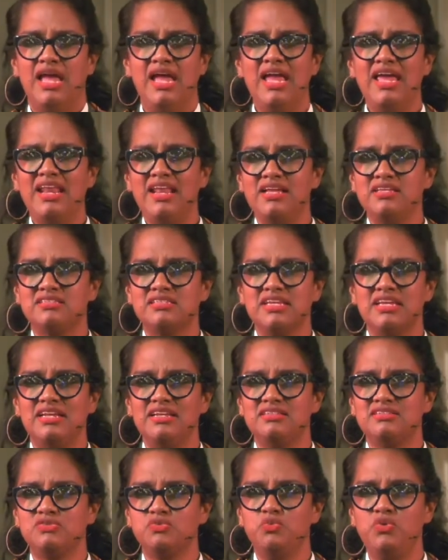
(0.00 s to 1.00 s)

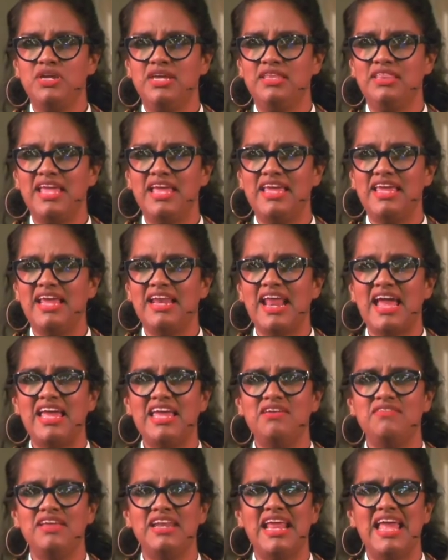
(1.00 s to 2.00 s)
they
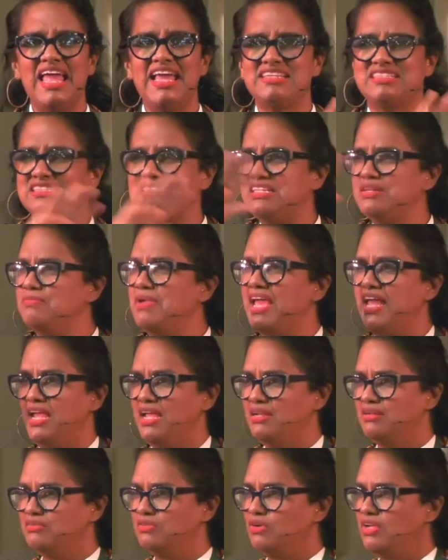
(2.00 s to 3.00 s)
cannot even
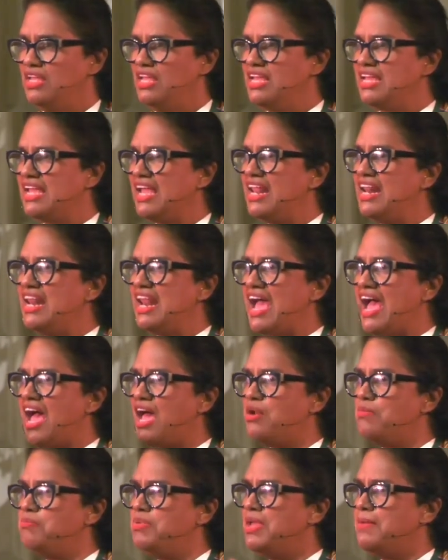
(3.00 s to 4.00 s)
estimate. It
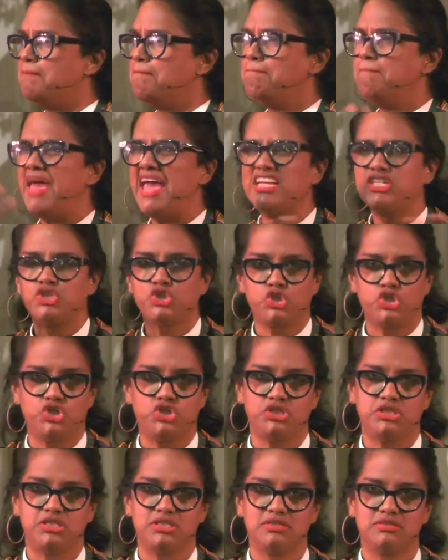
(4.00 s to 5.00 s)
cannot be
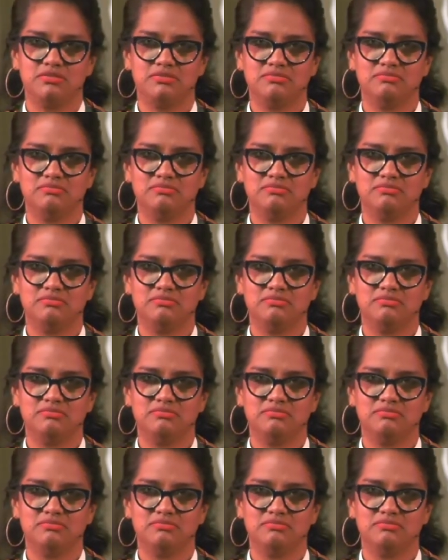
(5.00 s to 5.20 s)
measured.